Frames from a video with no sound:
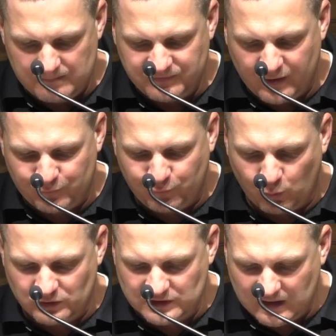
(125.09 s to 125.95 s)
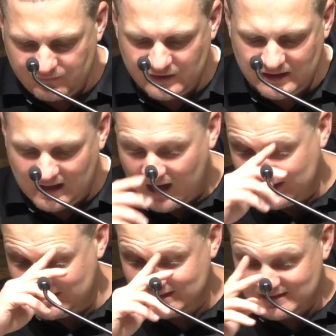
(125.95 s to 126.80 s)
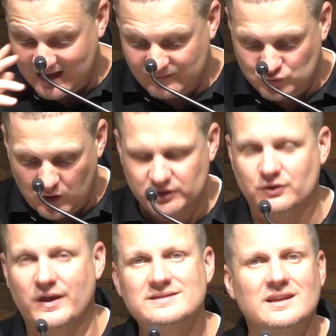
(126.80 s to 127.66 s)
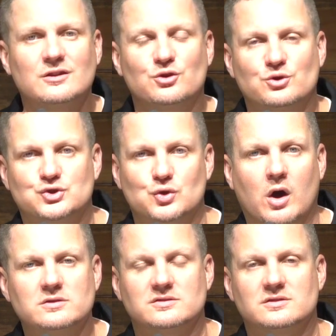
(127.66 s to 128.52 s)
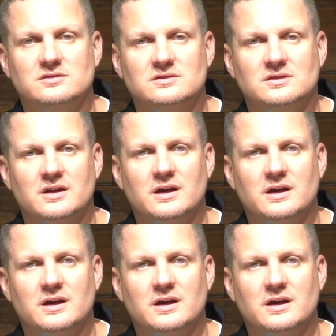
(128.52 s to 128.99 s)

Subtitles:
Therefore, with loving kindness, I have drawn you. That's how the Lord draws us.